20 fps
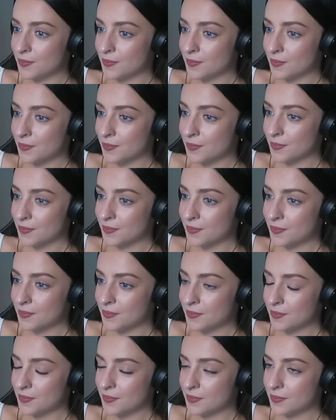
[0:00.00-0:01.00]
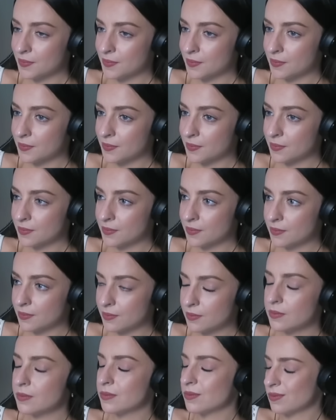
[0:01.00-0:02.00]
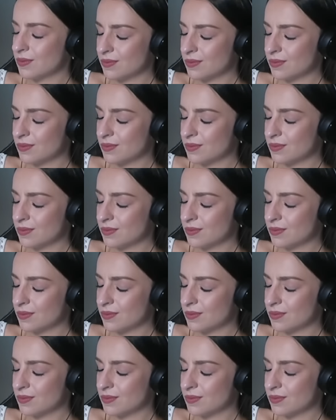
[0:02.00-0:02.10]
No words are spoken by the person on screen.